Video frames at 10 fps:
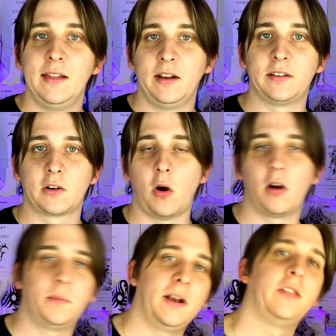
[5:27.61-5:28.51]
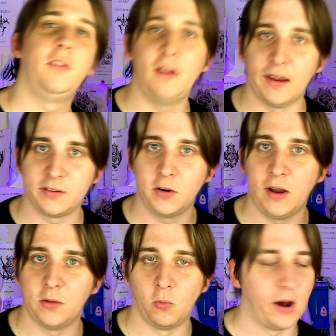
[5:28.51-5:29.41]
there's a card up there so you guys can go
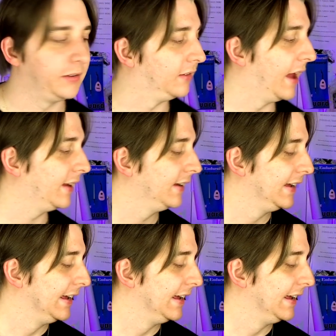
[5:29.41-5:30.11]
ahead and watch that.